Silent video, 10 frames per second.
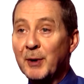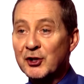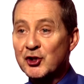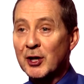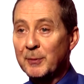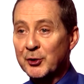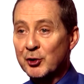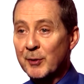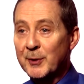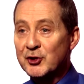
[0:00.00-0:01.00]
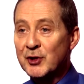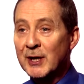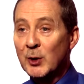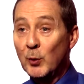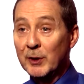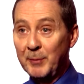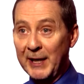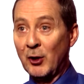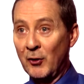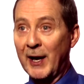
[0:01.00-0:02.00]
by Sharpen Your Image will
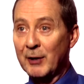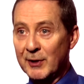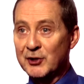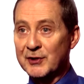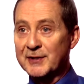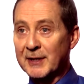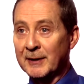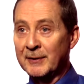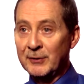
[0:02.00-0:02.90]
be on that register,